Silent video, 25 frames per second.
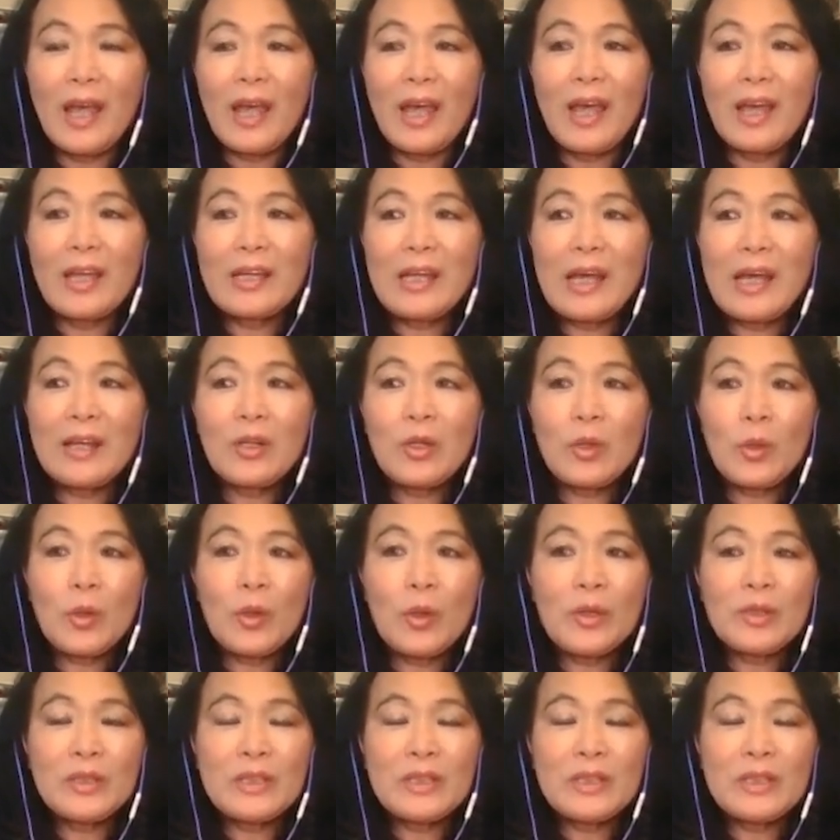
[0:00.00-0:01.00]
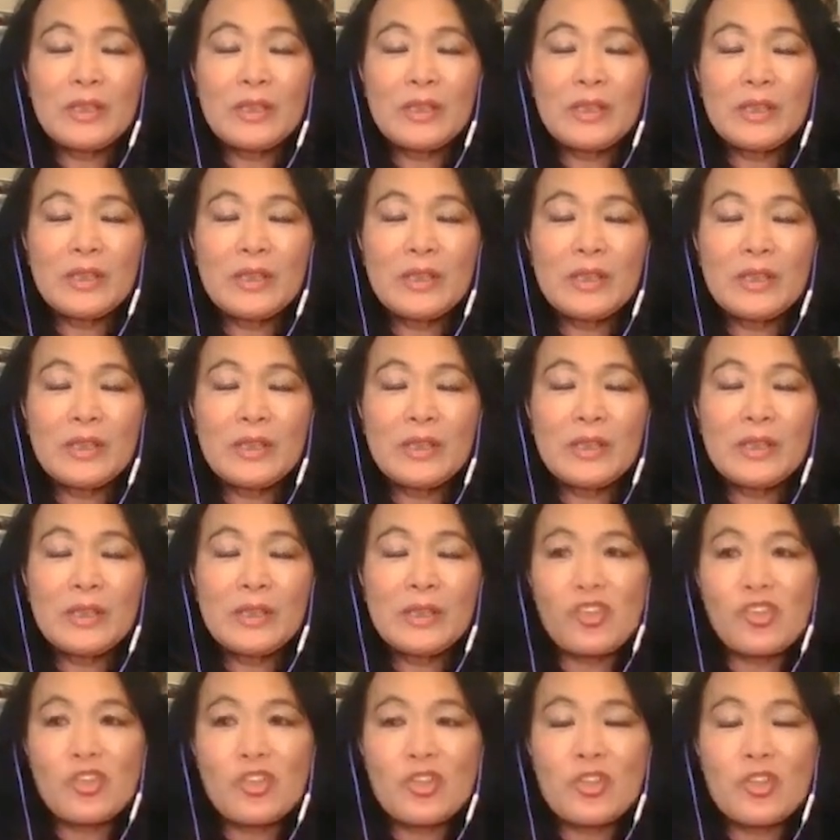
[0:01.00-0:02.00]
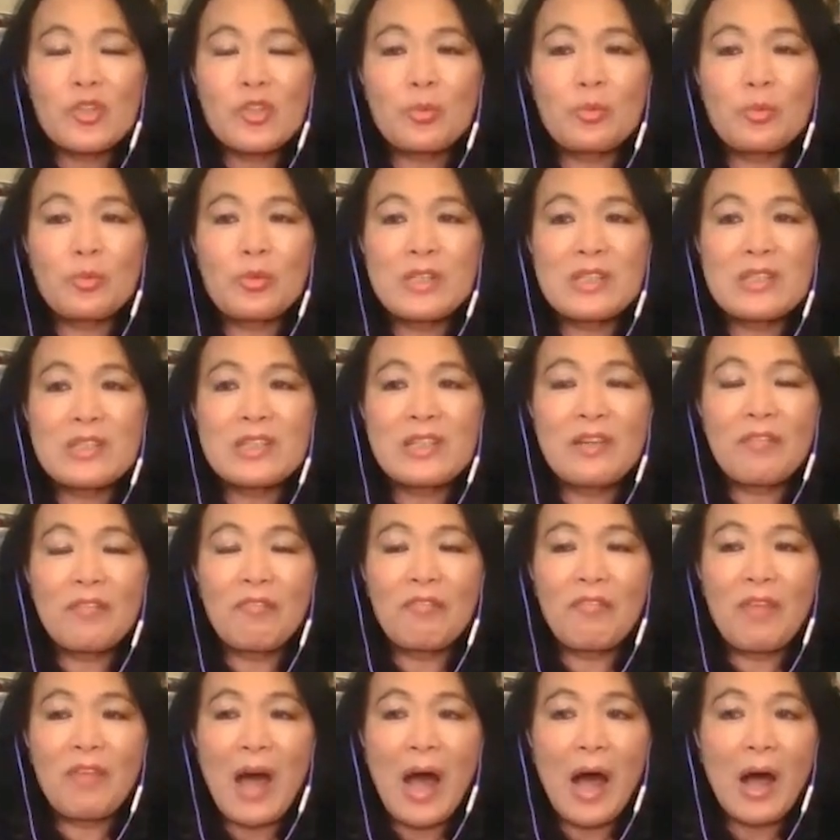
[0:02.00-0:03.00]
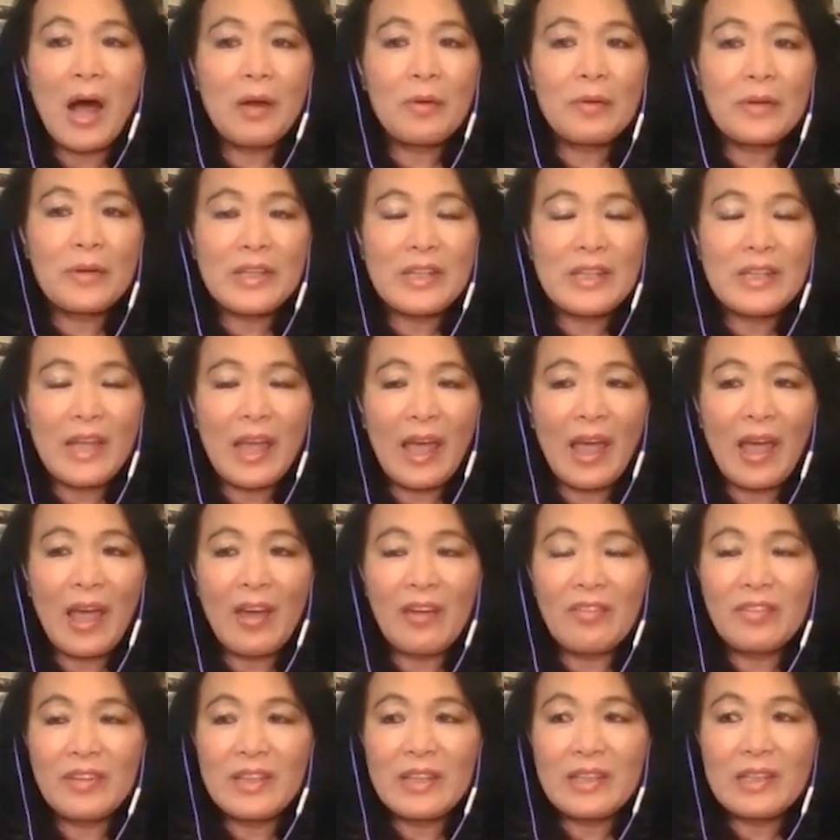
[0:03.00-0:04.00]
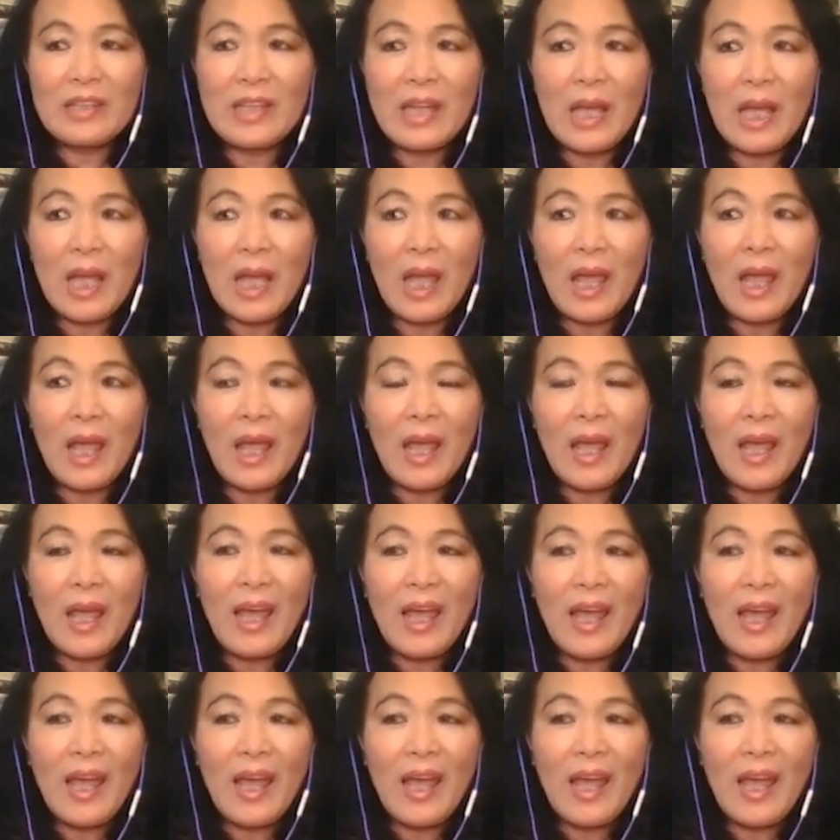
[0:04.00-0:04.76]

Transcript: And I learned English, and I just was devouring everything.